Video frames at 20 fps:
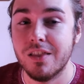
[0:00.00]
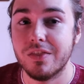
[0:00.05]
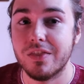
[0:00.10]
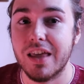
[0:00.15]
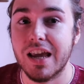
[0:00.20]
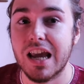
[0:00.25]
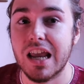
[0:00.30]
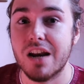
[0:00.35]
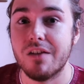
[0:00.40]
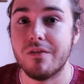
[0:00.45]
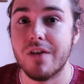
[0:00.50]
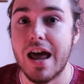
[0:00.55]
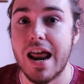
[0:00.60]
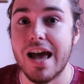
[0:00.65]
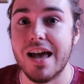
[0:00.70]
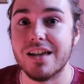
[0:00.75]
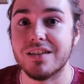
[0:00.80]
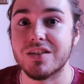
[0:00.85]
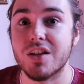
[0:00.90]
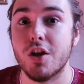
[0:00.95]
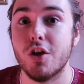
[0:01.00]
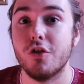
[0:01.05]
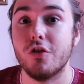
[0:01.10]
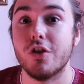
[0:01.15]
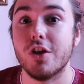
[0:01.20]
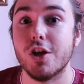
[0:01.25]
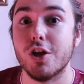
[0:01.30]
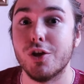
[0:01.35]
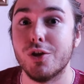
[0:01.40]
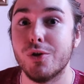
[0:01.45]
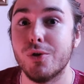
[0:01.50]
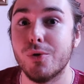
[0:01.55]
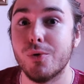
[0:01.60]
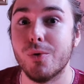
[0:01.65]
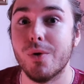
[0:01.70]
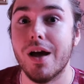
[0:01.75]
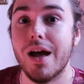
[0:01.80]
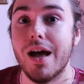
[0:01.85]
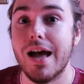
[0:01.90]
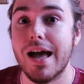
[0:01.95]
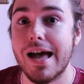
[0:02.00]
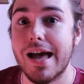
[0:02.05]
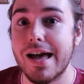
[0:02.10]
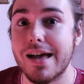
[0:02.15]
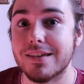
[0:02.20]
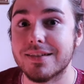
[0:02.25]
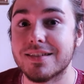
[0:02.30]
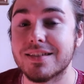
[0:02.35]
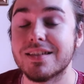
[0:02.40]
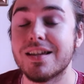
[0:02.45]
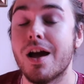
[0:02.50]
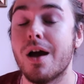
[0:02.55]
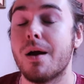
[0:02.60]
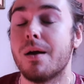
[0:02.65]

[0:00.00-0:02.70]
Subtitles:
Think of it as the U.S.